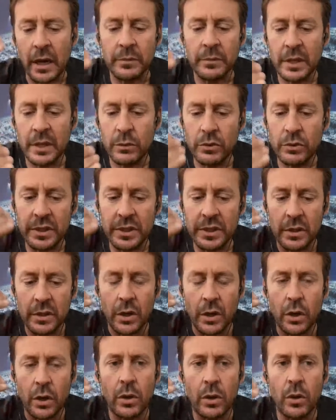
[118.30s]
there is
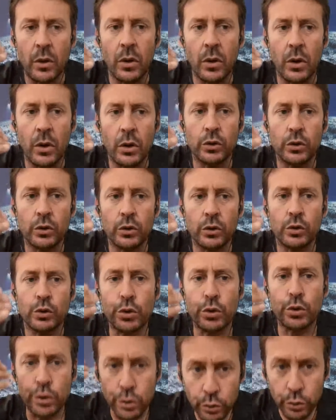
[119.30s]
a
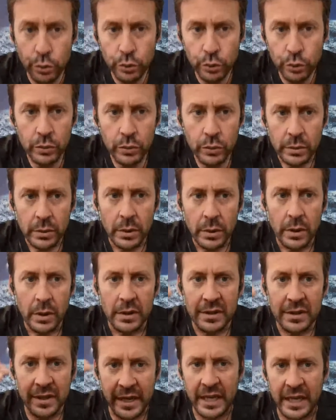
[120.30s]
true
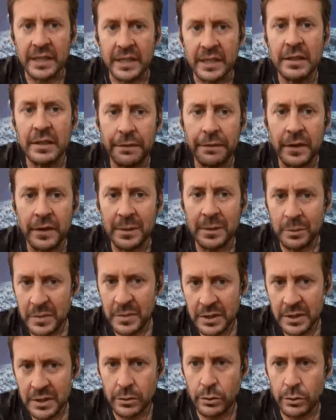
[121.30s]
scientific
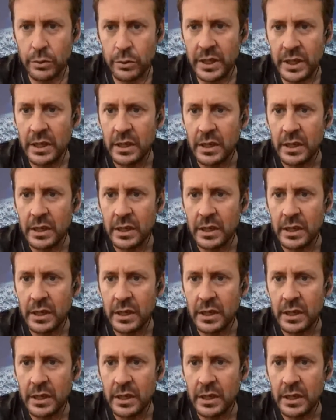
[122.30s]
mystery